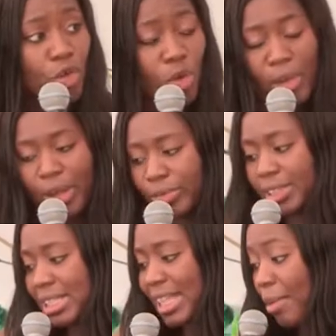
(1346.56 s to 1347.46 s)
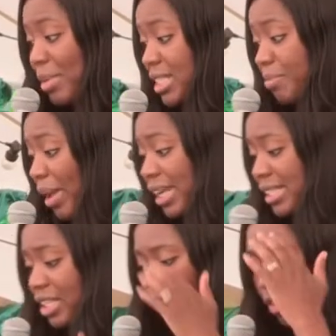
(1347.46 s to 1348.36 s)
foremost, that means a better
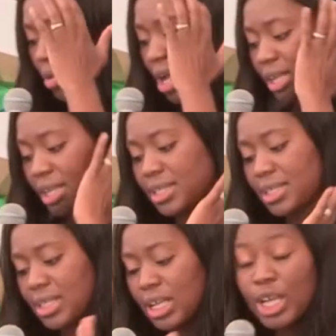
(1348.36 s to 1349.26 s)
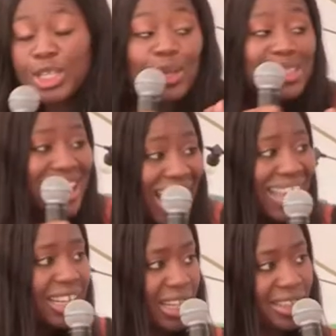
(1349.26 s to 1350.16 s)
deal for workers. So
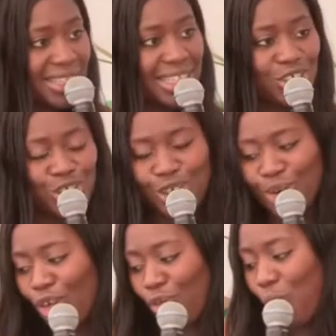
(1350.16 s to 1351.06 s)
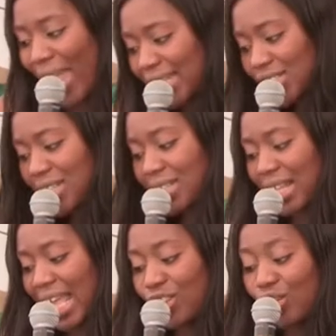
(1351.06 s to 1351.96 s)
tackling this issue of
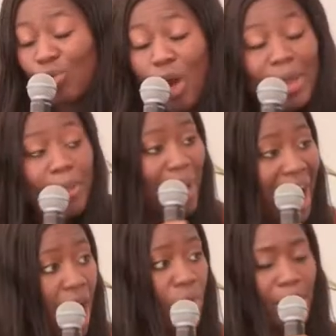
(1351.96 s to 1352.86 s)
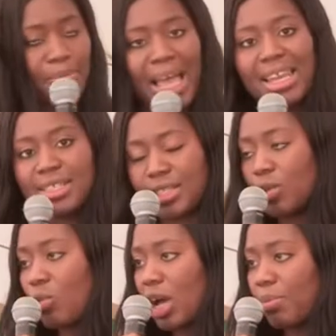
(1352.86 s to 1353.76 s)
wages and the growing power imbalance in
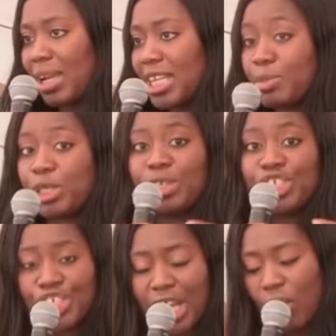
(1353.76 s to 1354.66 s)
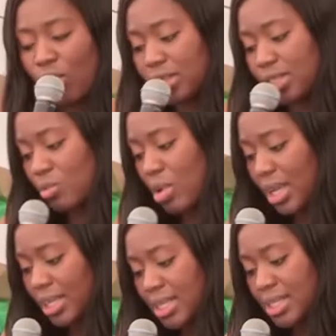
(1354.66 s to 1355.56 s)
the workplace between shareholders and
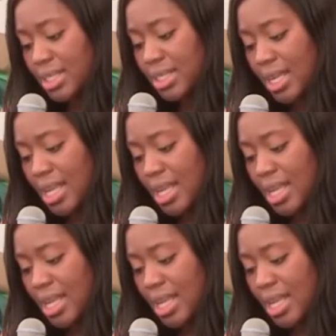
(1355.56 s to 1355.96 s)
workers.